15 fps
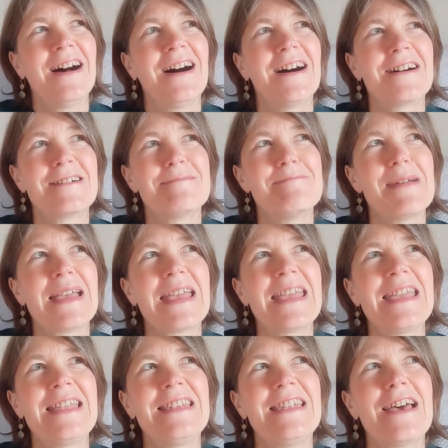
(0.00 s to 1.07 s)

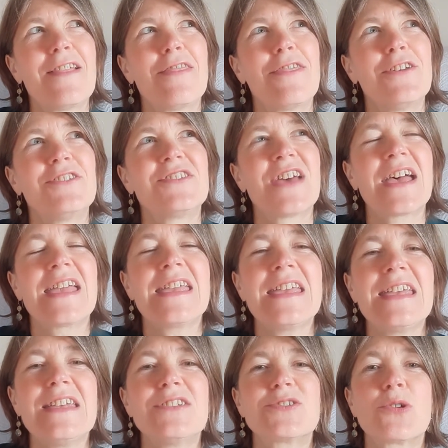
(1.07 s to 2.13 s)
in the
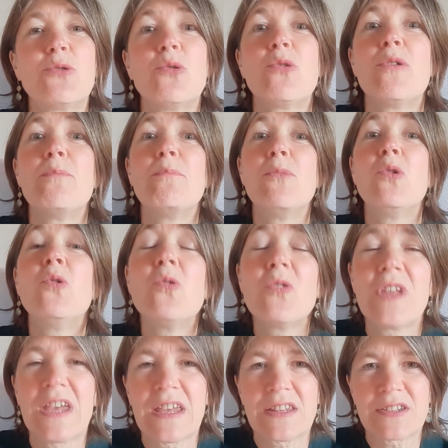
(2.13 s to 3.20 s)
days or the
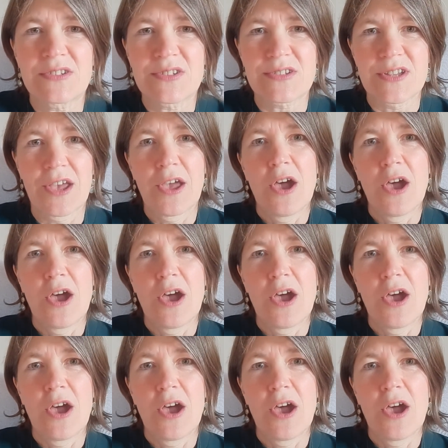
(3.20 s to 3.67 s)
mornings